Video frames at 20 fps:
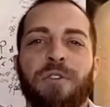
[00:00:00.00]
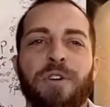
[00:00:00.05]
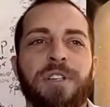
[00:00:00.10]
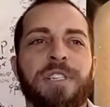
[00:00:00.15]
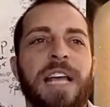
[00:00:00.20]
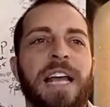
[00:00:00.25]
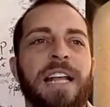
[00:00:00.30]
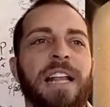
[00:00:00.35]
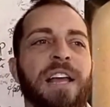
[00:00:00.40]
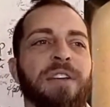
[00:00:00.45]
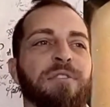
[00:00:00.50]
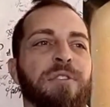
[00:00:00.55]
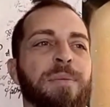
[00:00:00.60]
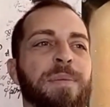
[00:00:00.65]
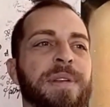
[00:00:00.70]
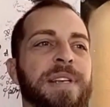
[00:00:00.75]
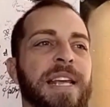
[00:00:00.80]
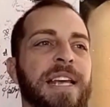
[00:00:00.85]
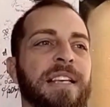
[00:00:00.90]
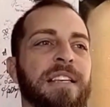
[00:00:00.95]
Our first headline
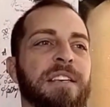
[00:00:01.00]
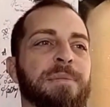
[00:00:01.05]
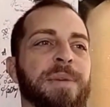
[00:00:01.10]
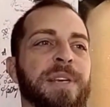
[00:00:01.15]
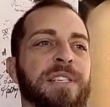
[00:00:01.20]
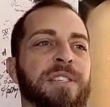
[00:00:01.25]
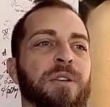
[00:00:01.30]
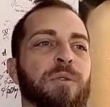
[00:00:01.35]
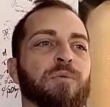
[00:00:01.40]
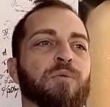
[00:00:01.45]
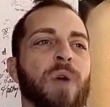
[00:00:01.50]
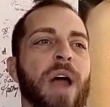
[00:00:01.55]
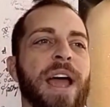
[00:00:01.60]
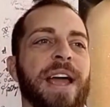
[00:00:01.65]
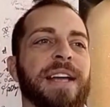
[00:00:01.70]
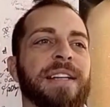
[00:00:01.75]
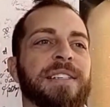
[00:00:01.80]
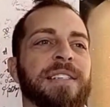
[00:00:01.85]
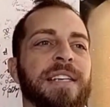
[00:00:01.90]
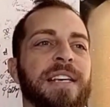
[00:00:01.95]
from the Daily Beast
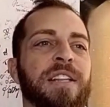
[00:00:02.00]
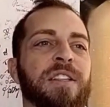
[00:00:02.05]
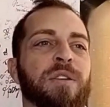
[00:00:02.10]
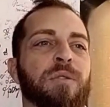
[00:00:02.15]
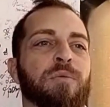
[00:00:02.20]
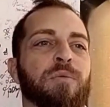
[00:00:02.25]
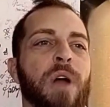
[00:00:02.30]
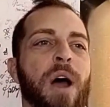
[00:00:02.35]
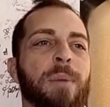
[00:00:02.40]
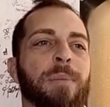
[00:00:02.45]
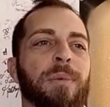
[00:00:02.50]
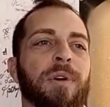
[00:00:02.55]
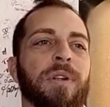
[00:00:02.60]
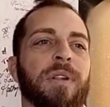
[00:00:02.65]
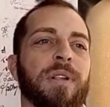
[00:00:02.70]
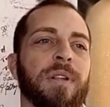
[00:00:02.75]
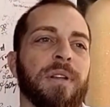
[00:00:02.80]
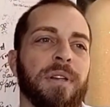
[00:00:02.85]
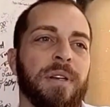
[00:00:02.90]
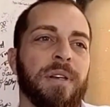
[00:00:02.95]
riots in the
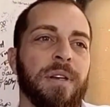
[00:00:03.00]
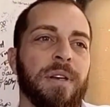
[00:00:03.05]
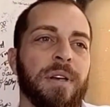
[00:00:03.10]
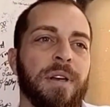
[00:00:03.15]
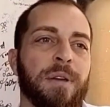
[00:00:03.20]
rubble.